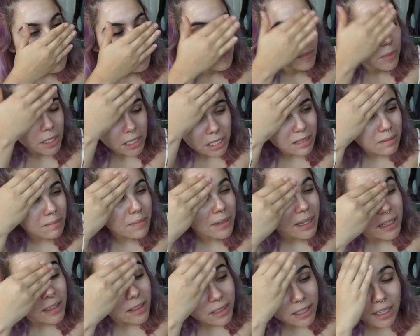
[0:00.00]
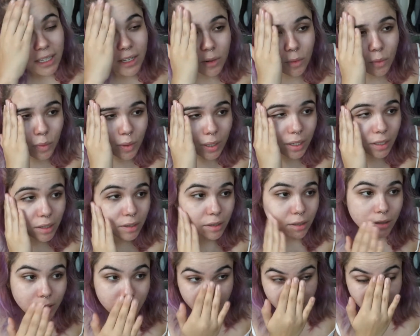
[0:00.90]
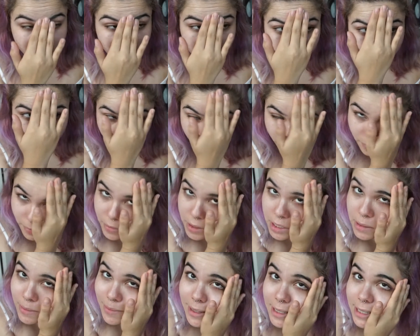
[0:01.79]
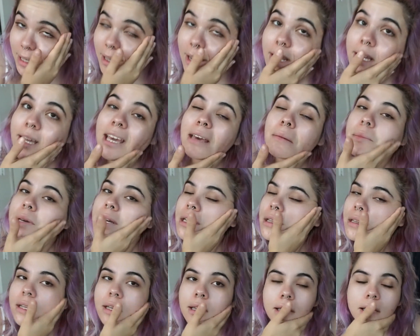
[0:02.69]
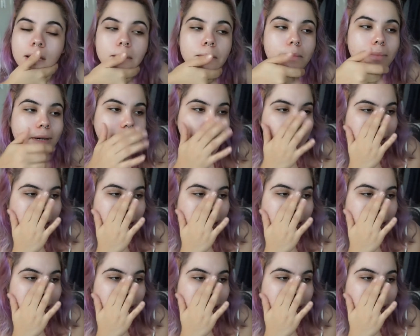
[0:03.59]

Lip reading: The smell's kind of weird. It smells kind of chemically, but